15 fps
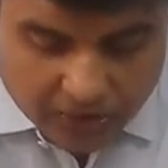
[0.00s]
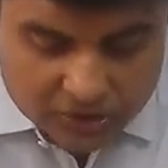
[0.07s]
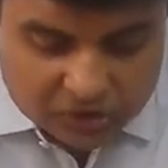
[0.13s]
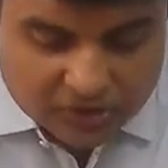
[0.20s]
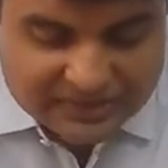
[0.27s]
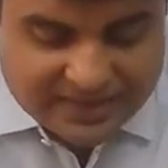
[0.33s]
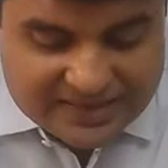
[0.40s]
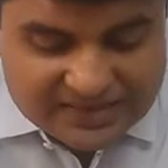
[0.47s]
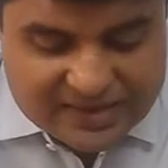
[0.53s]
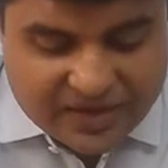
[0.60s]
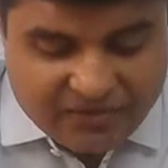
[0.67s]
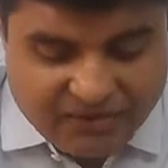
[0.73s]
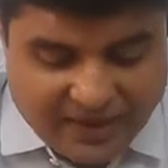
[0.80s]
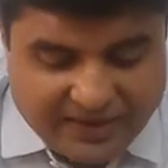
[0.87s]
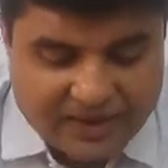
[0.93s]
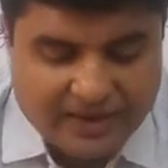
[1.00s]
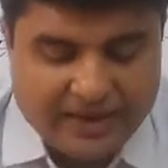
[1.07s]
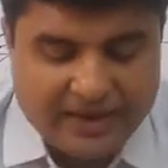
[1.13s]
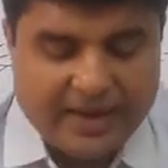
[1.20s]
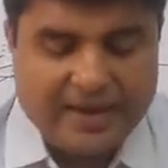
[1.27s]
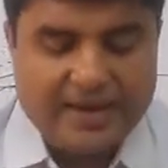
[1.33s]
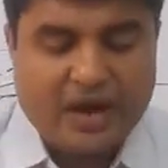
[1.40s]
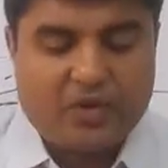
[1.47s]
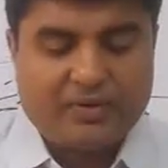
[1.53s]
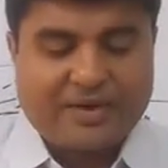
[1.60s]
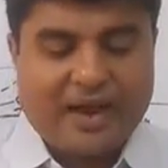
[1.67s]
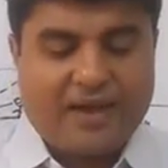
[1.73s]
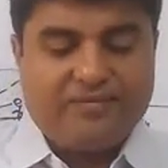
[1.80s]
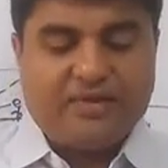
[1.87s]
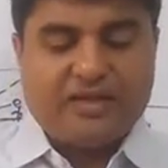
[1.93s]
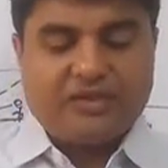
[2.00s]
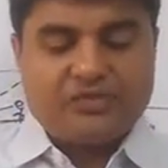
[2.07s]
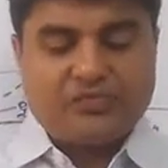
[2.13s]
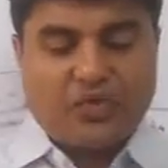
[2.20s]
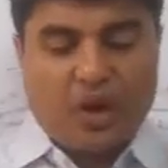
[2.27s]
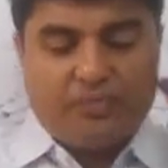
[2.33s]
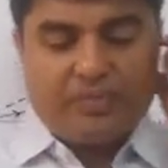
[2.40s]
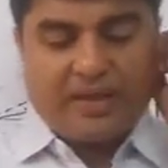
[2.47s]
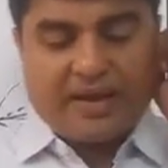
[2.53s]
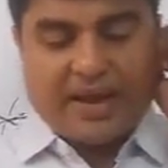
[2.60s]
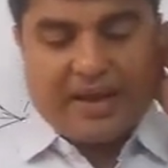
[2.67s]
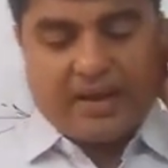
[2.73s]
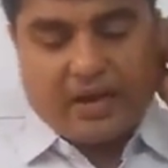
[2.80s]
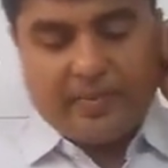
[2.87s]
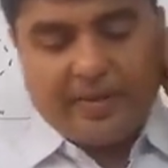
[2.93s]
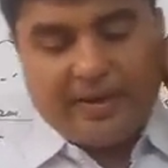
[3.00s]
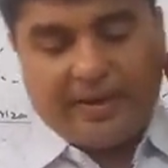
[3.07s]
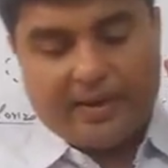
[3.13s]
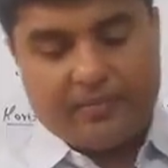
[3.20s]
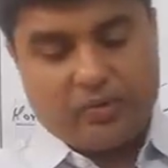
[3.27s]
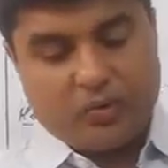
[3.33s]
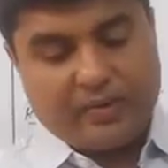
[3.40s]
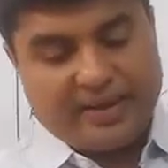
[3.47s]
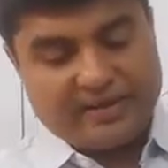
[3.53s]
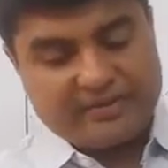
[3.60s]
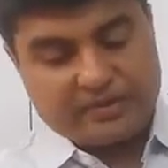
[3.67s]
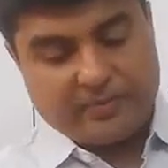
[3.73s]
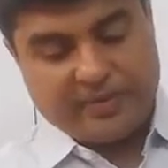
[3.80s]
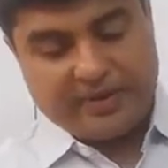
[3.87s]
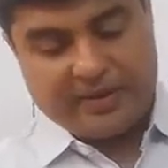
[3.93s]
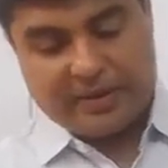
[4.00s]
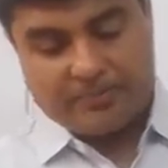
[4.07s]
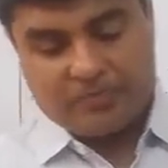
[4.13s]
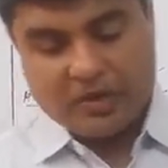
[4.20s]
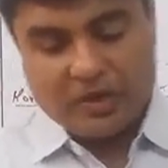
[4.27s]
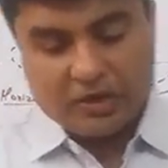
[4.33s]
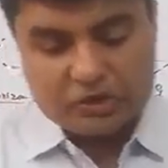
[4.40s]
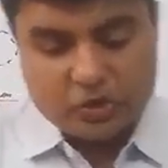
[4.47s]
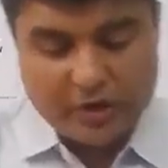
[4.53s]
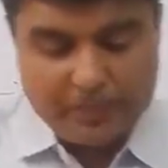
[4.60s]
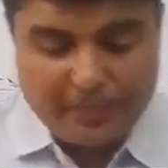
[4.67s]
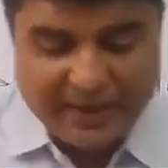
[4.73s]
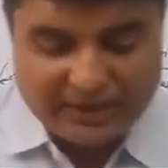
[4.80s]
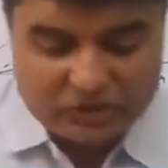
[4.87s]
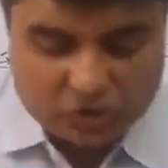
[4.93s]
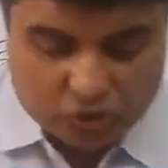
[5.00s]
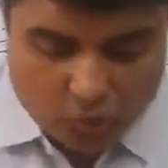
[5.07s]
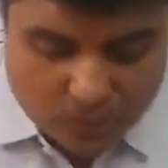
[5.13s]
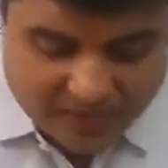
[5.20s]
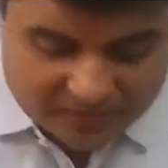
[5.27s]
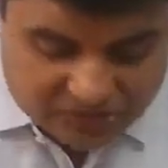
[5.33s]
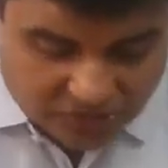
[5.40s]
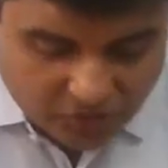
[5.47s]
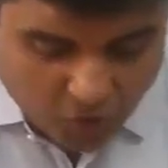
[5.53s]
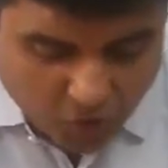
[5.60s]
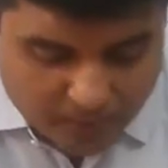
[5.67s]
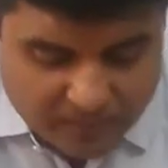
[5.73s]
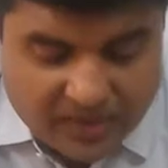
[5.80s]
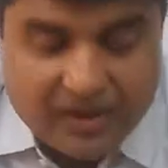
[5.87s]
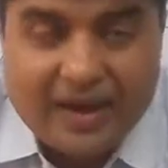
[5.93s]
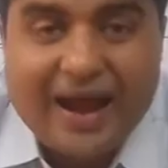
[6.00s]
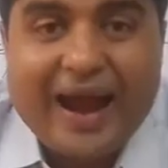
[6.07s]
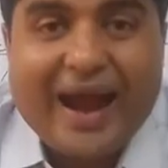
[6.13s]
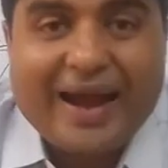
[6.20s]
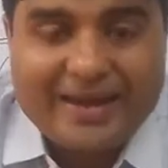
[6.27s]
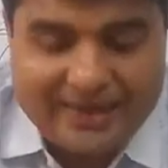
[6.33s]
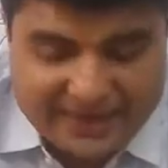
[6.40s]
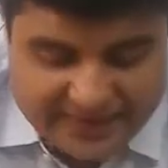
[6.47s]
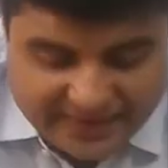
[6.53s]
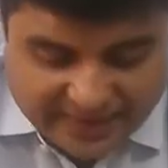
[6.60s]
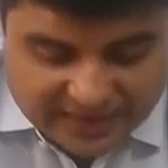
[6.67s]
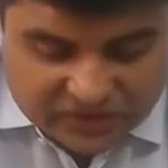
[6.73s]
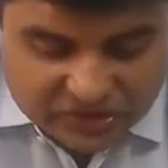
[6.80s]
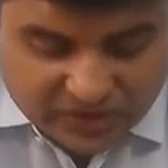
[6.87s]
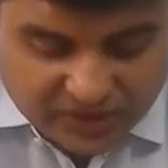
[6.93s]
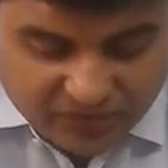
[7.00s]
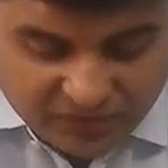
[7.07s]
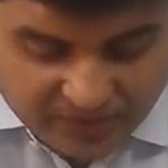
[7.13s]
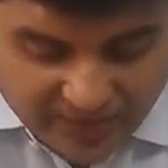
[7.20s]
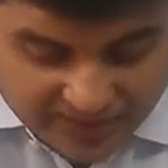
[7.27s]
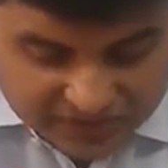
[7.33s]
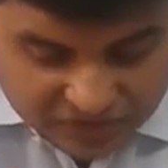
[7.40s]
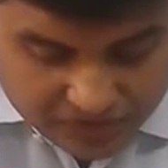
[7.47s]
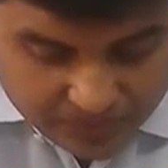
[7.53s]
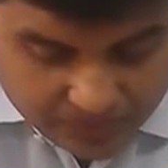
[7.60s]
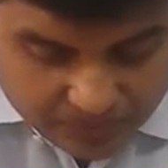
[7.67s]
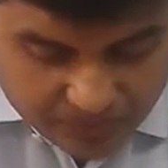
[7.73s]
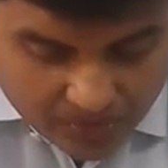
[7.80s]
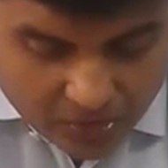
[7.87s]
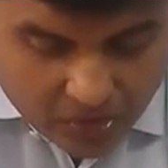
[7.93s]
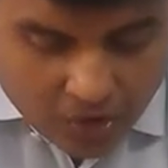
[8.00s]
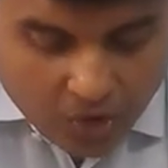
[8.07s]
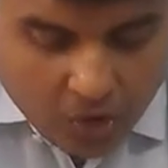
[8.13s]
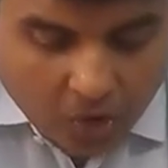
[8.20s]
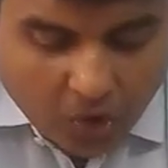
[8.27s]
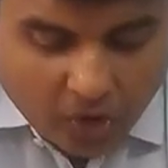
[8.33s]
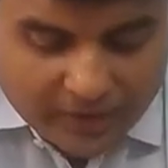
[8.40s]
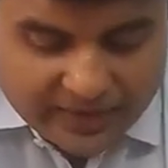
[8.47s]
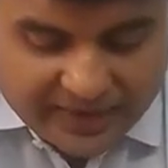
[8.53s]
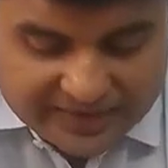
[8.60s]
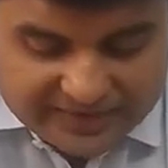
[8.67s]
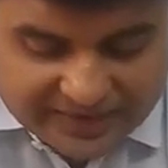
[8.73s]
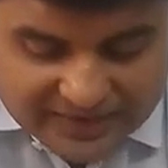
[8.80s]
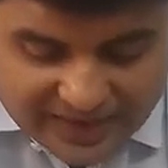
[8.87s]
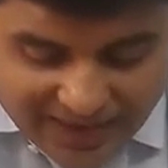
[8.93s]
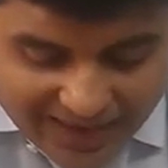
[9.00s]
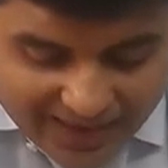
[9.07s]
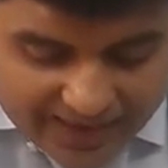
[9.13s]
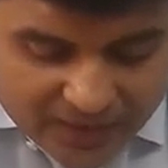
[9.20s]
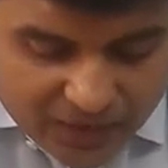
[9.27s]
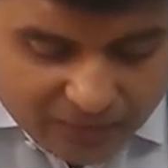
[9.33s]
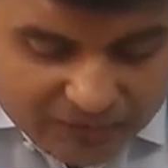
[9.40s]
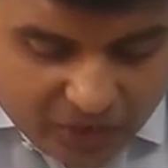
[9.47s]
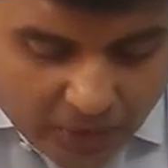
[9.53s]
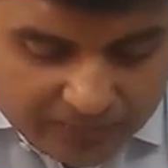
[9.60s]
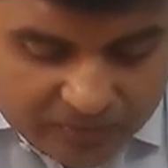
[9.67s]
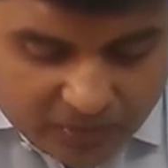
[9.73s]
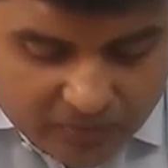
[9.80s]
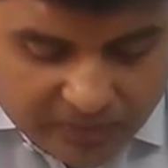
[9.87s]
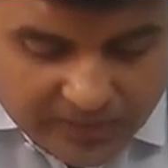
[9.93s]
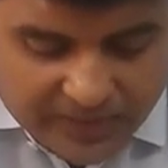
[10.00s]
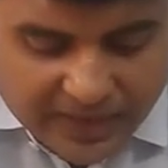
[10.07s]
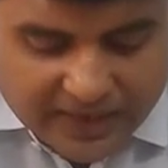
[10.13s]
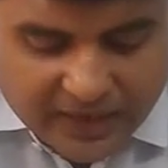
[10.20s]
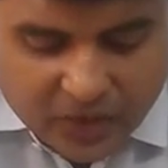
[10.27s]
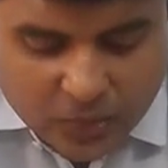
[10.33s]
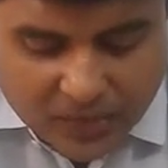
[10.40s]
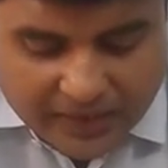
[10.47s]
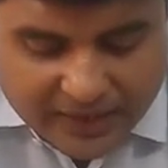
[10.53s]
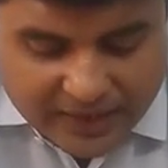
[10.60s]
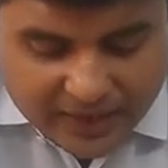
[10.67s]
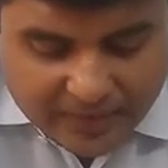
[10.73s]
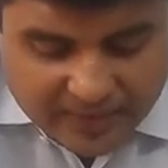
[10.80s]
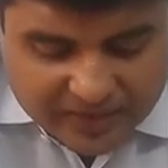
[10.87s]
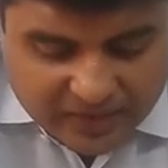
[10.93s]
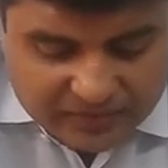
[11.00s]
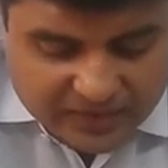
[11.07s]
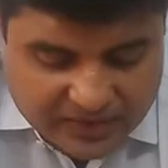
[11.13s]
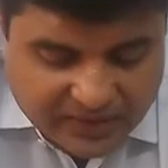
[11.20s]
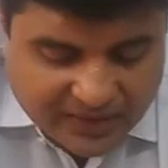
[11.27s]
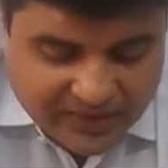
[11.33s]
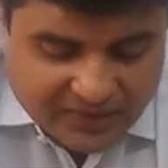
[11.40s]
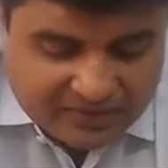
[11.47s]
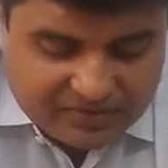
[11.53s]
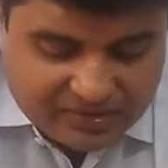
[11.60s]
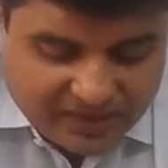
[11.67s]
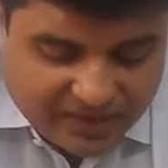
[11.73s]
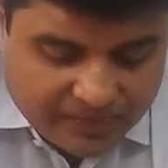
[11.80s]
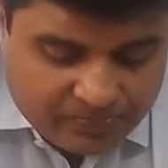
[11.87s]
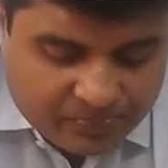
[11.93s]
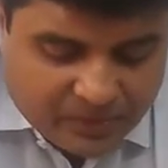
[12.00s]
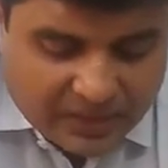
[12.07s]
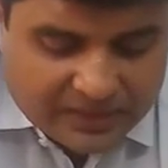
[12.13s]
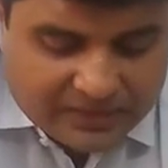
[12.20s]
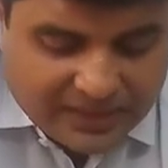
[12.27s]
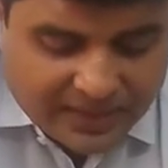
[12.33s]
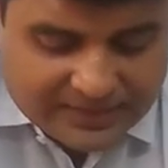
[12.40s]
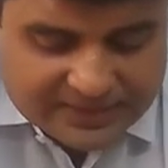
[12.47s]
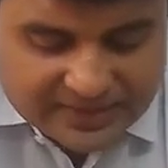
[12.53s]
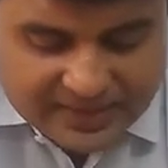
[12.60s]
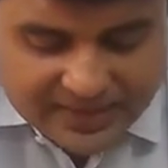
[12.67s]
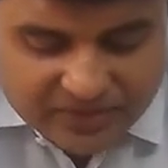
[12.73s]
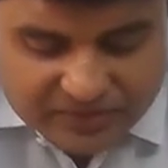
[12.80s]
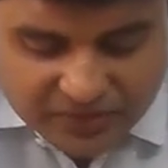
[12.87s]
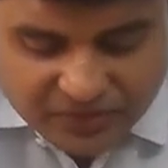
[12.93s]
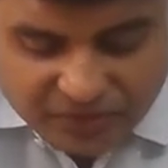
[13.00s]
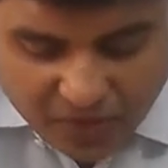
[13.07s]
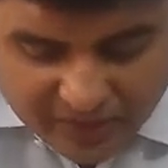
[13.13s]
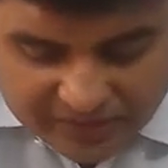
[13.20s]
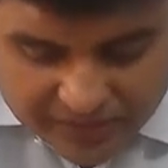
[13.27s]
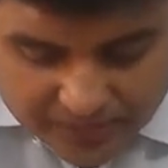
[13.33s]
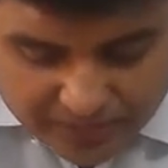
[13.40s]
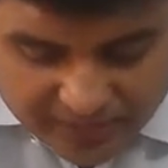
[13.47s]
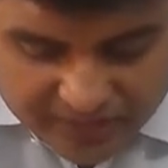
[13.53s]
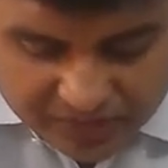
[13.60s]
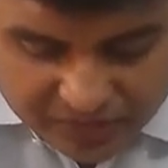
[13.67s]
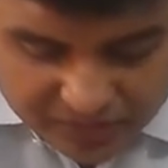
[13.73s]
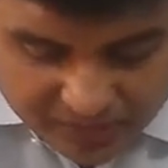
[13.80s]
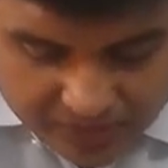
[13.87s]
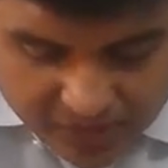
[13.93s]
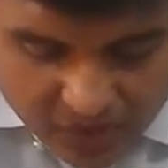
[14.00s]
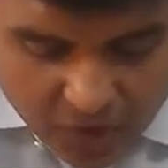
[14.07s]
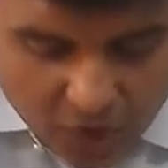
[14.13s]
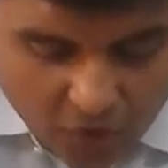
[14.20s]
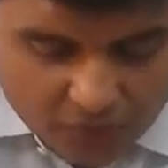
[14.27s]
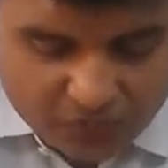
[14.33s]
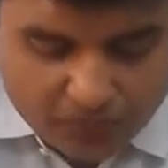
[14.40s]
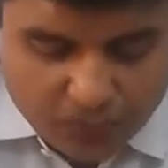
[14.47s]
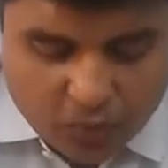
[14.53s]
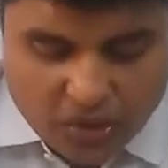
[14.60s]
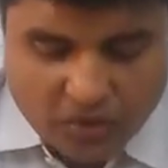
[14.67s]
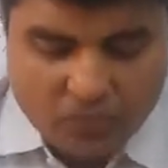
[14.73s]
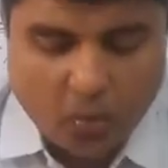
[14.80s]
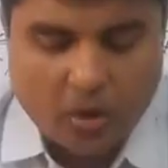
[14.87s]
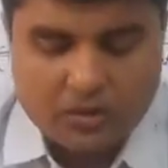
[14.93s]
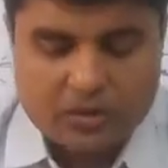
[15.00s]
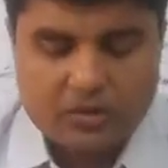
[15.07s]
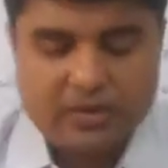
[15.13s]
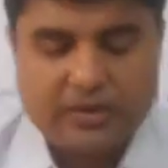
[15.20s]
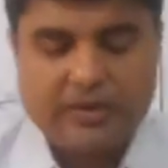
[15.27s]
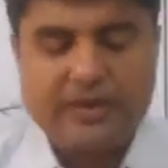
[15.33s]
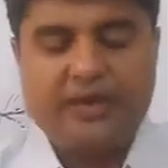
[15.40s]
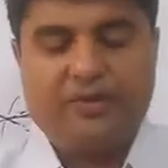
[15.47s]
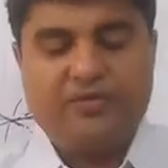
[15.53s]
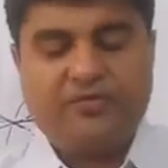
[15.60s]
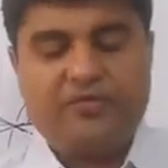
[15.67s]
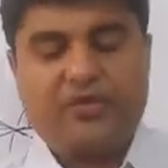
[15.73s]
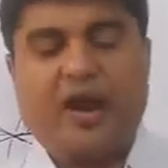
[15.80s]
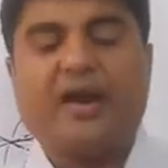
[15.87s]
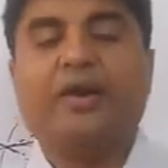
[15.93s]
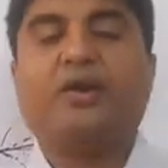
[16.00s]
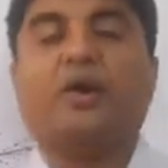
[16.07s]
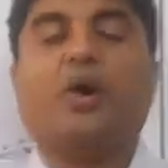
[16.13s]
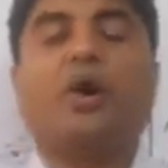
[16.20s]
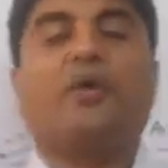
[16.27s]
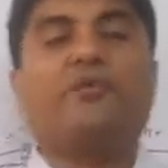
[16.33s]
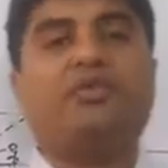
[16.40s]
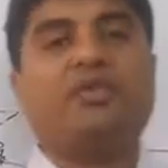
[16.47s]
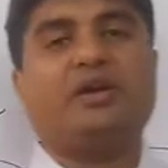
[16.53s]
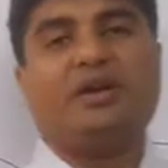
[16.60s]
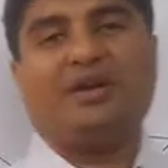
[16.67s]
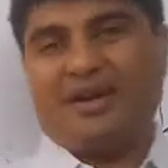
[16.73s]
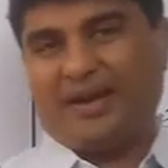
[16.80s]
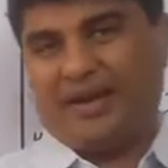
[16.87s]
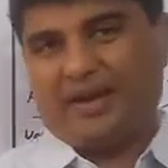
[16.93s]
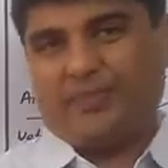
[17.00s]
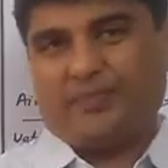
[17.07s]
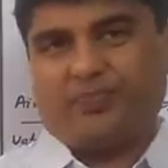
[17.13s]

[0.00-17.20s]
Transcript: So this reflected ray now travels from the rarer medium to denser medium, so it bends towards the normal at each refraction. On reaching the eye of the observer, an inverted image of tree is seen. Thus, it gives a false impression of a pool of water in front of the tree.